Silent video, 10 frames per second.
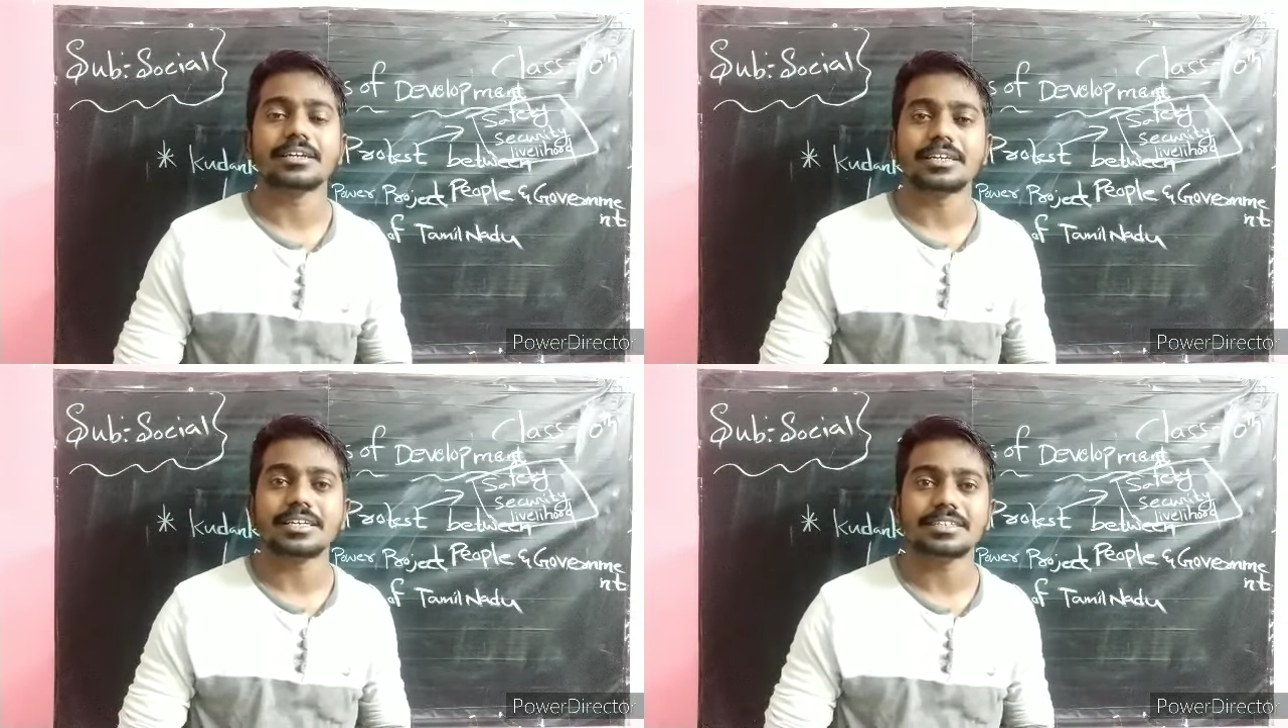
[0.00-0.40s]

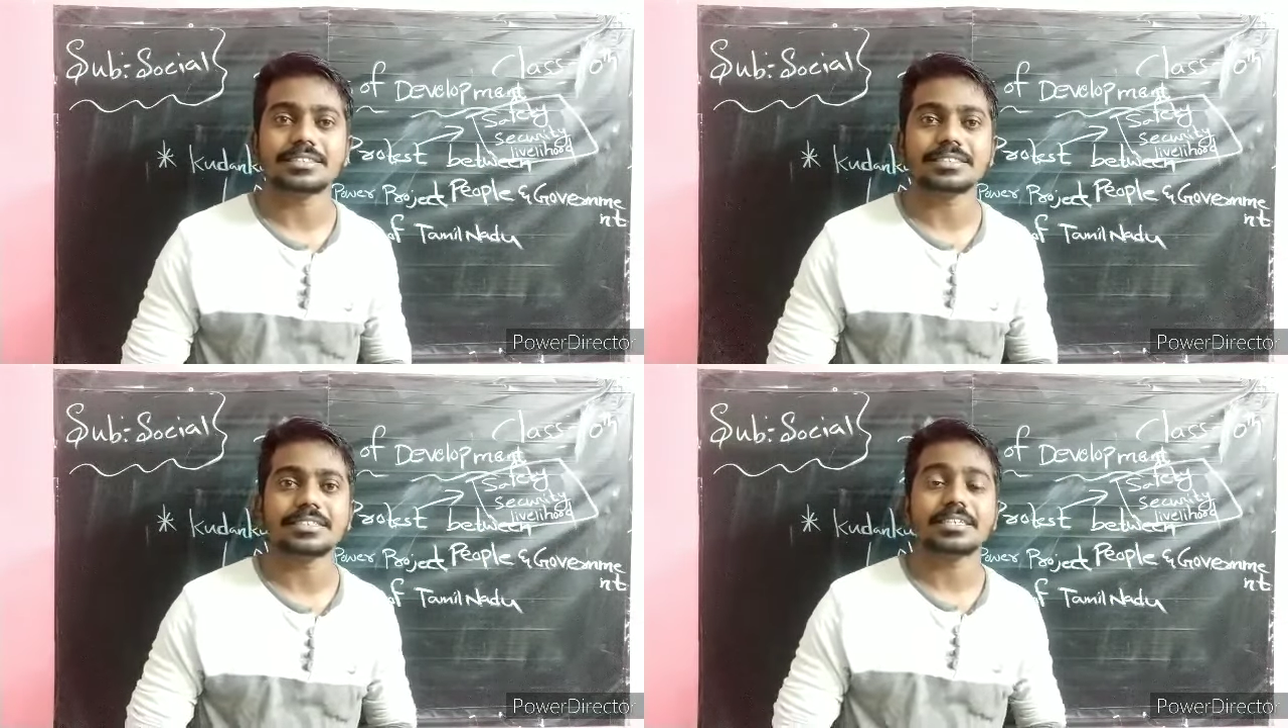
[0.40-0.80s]

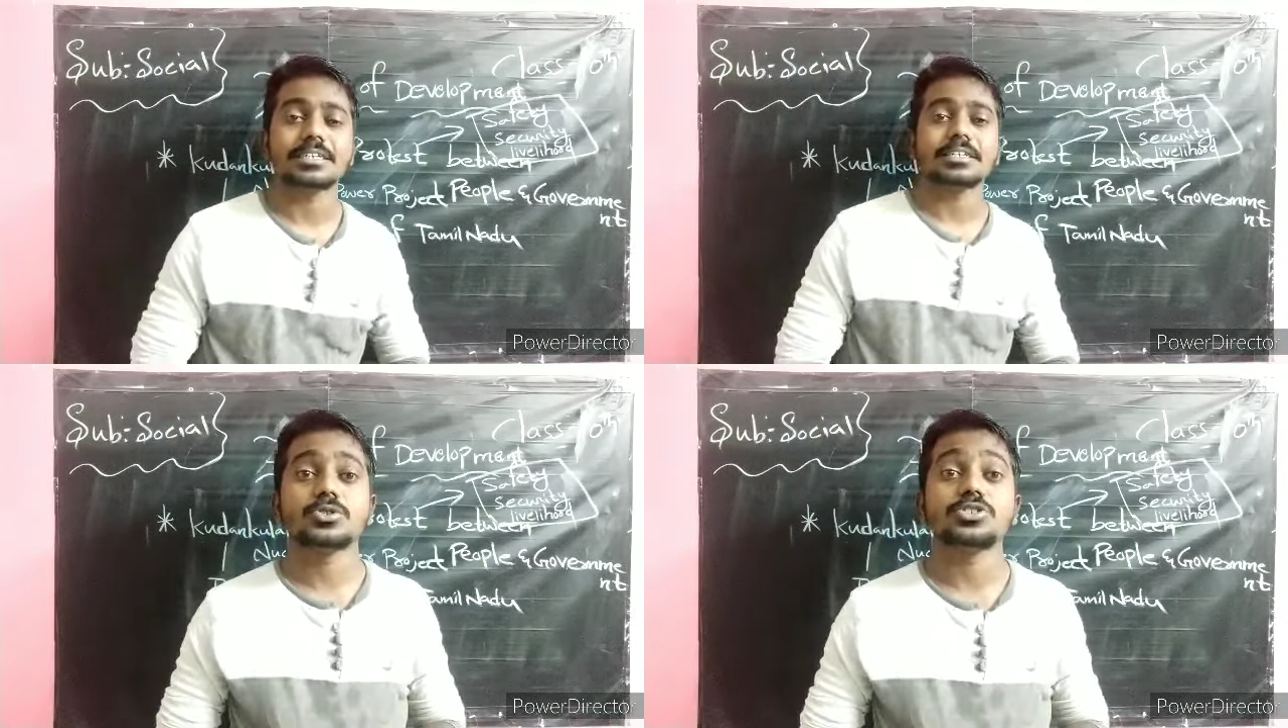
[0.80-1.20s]
Is
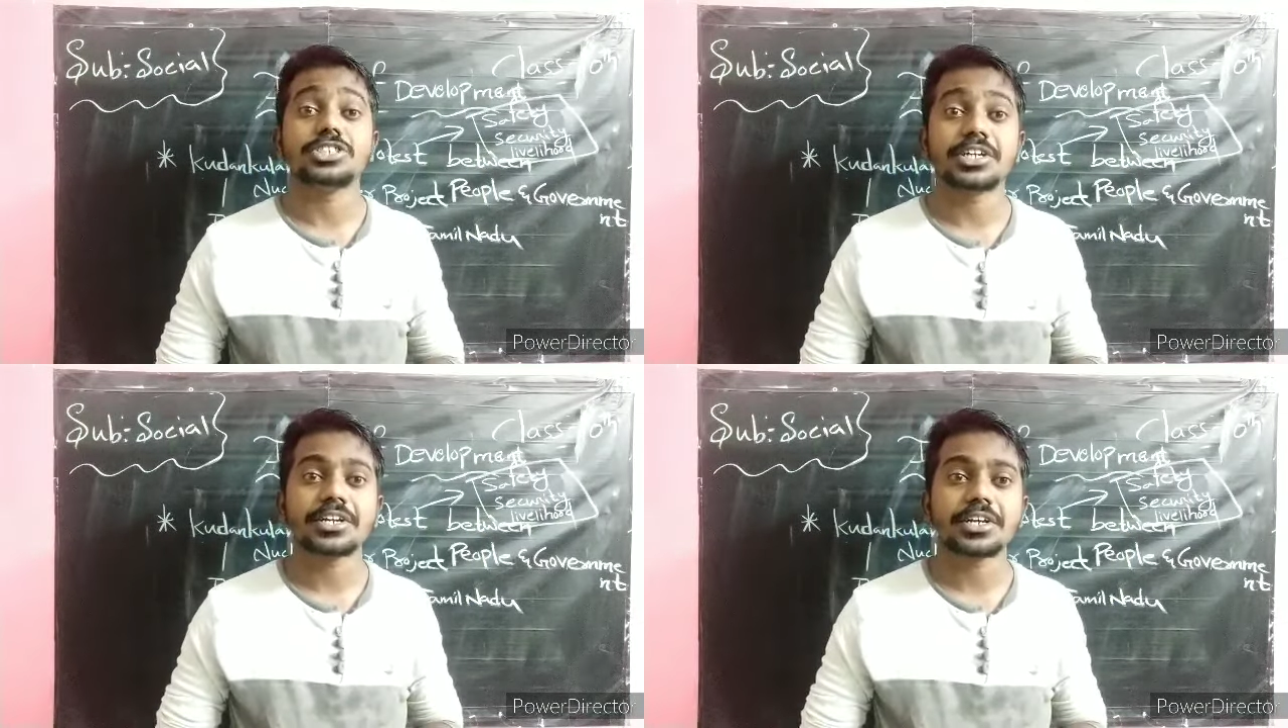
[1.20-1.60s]
should
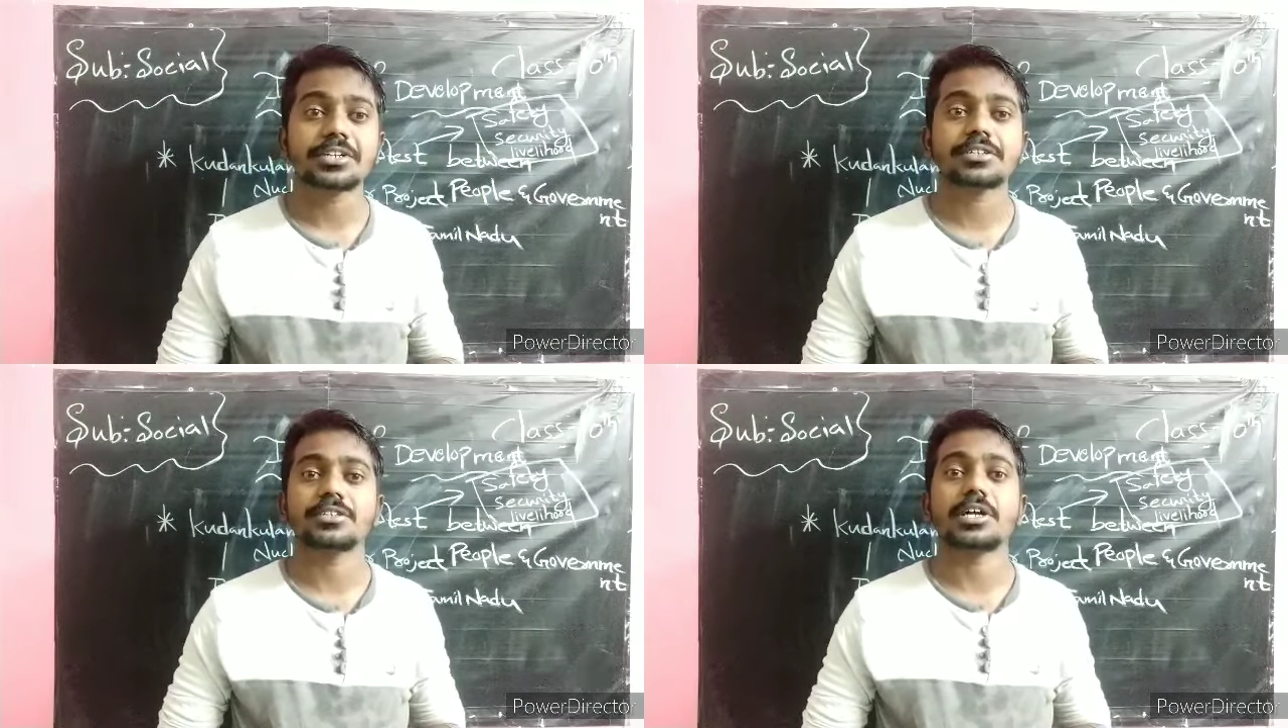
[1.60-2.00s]

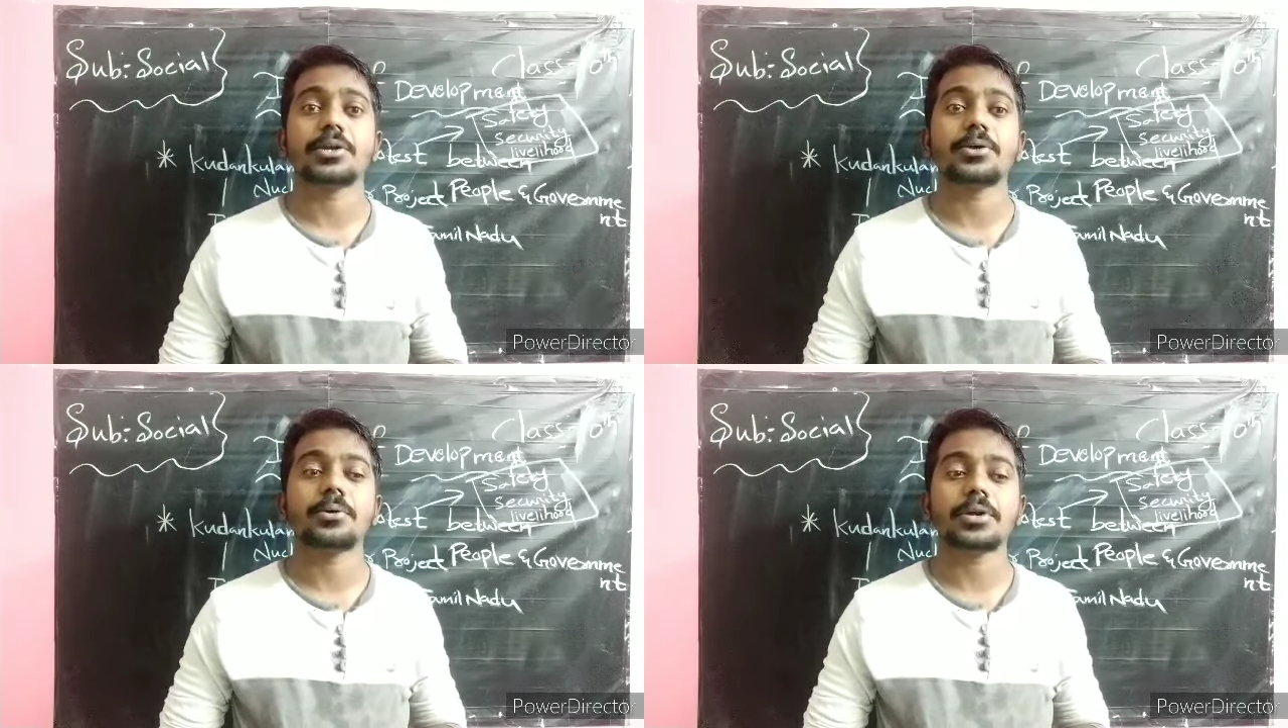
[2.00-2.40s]
generate the
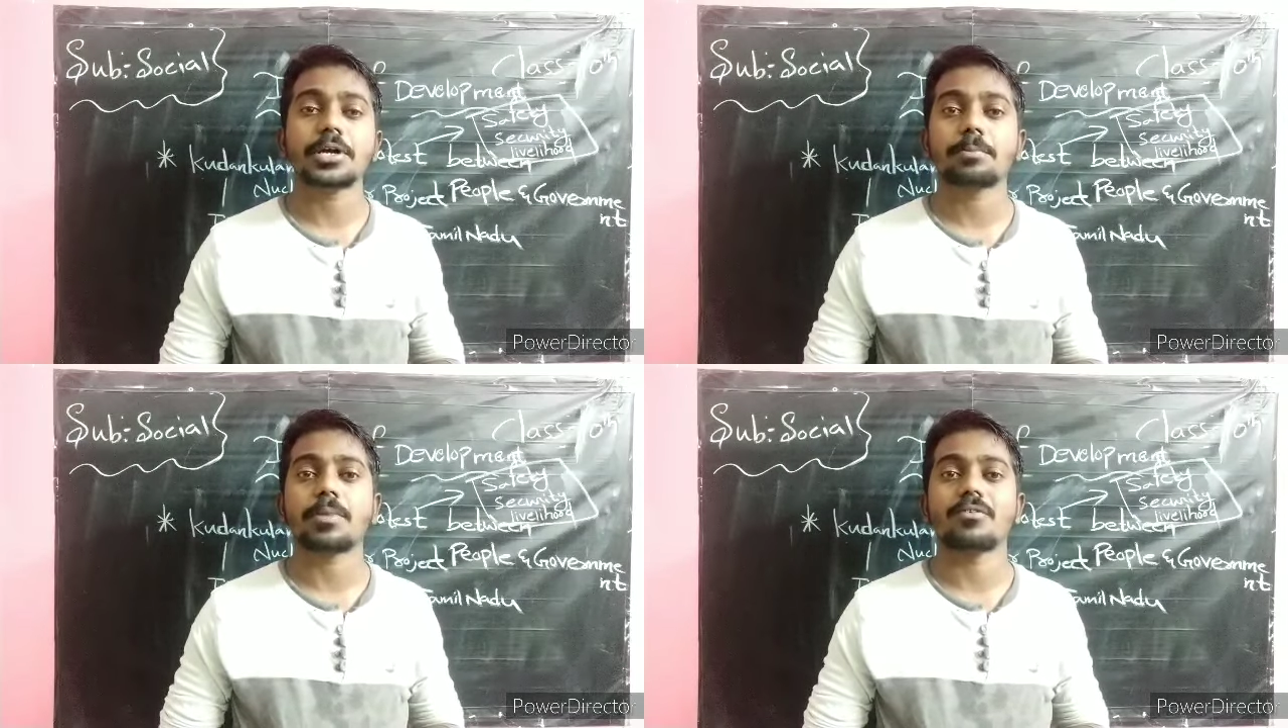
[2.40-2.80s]

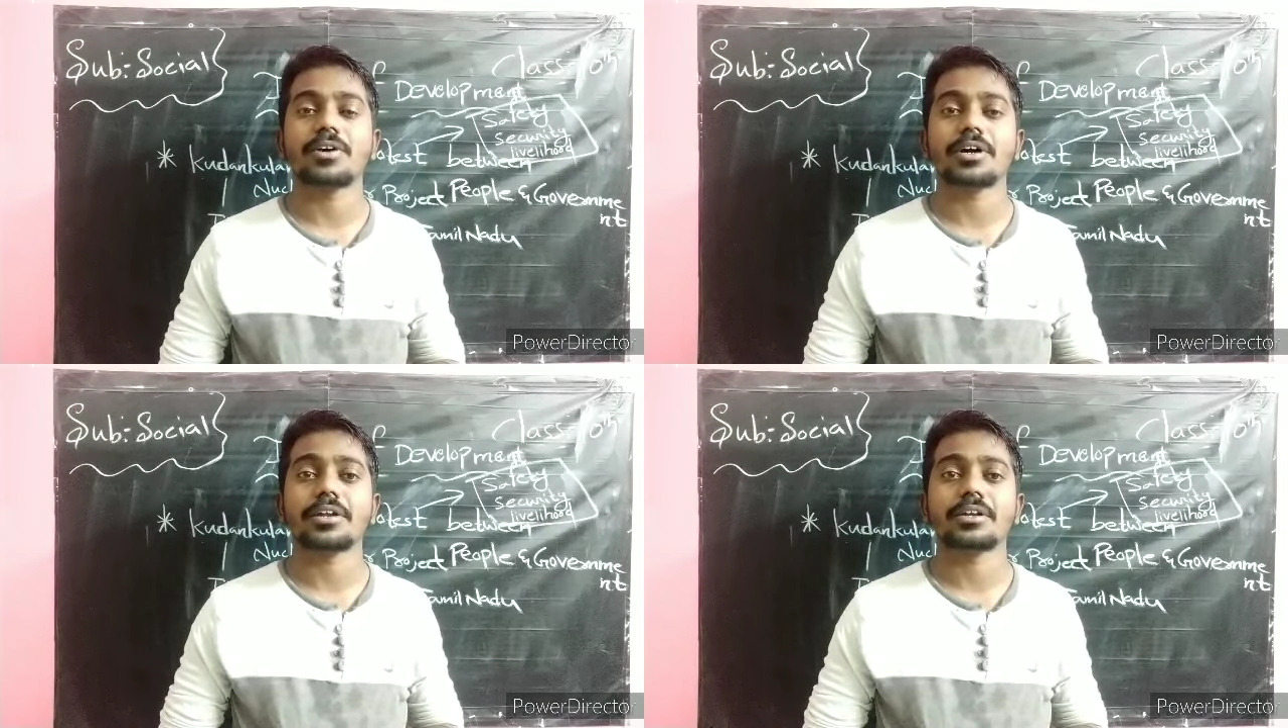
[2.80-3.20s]
nuclear
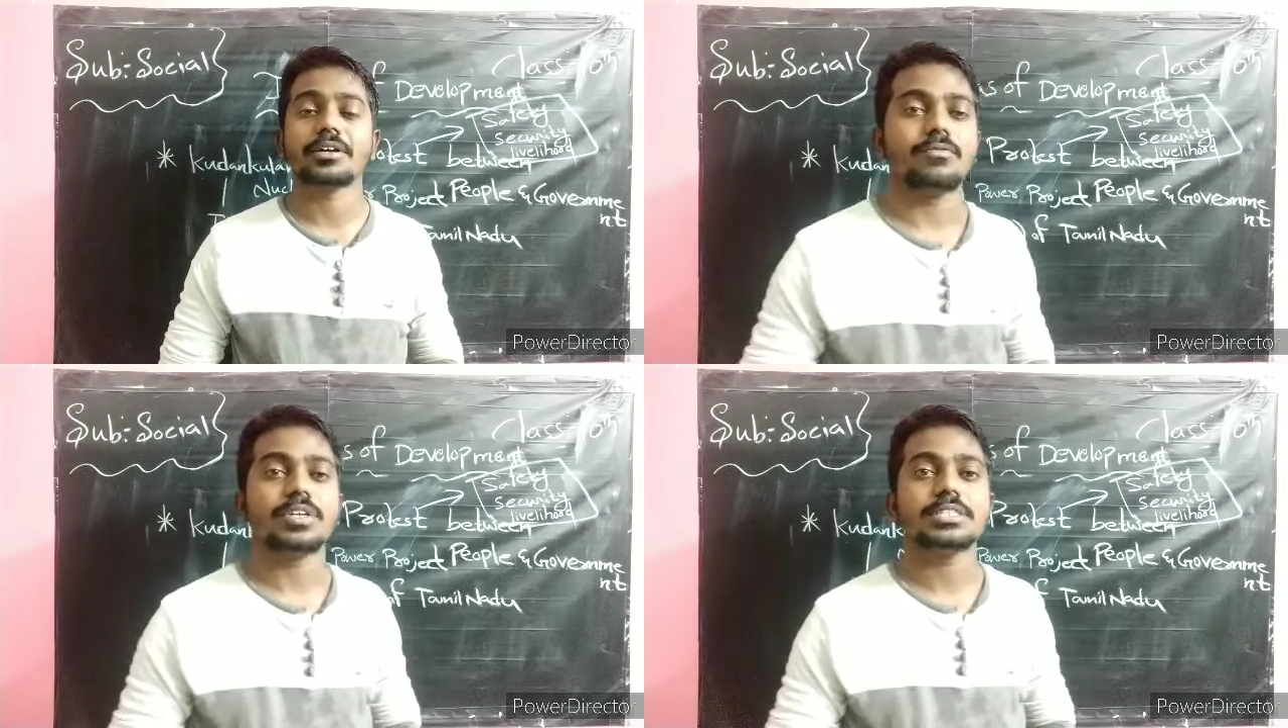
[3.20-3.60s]
power
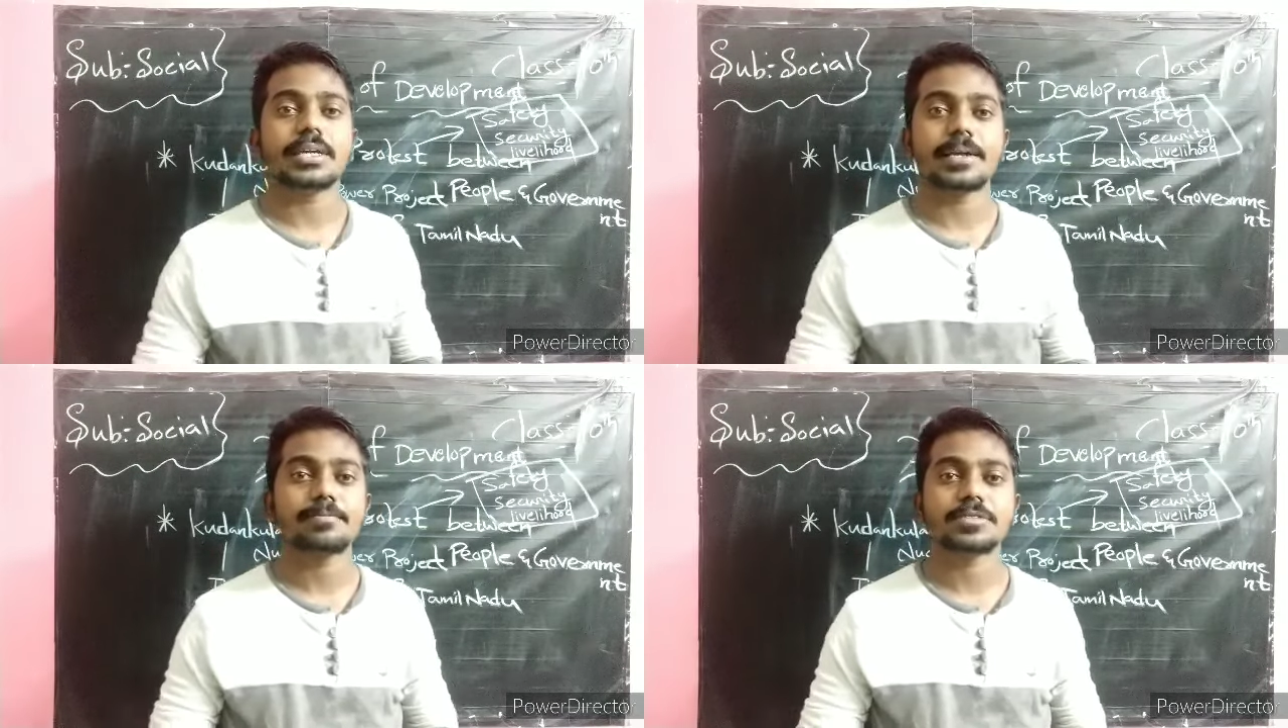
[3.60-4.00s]
which
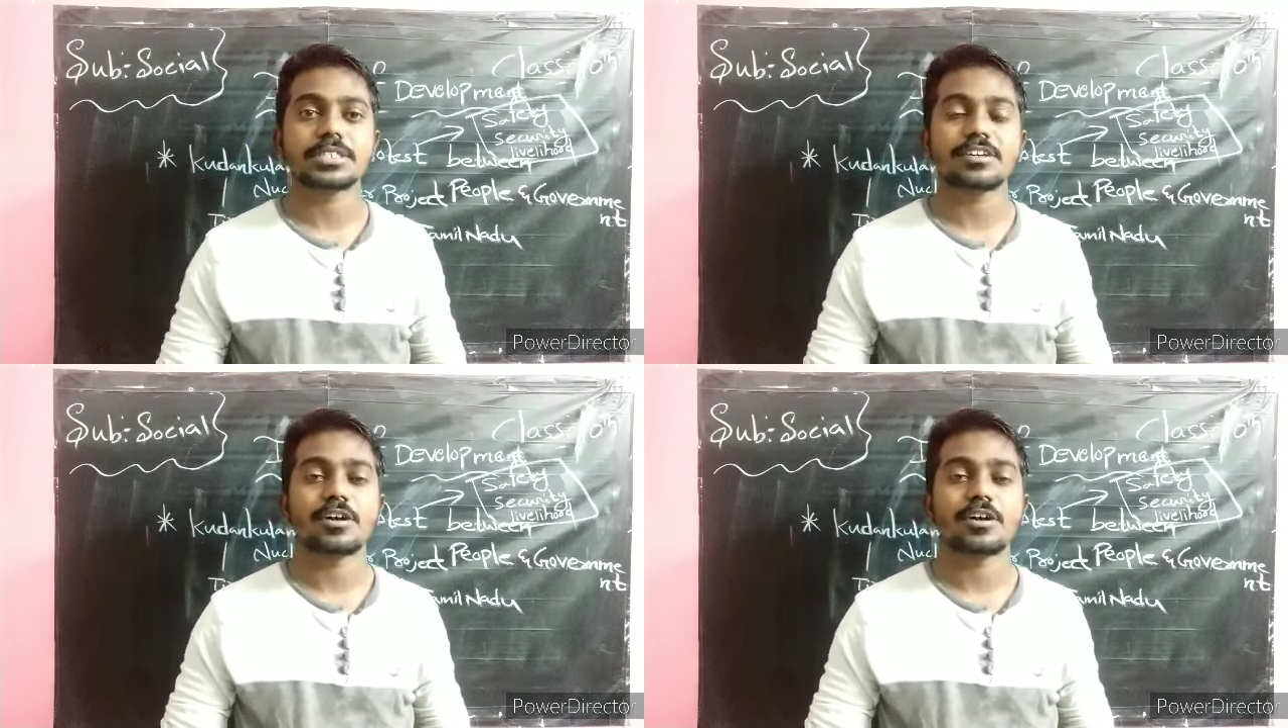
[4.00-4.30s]
helps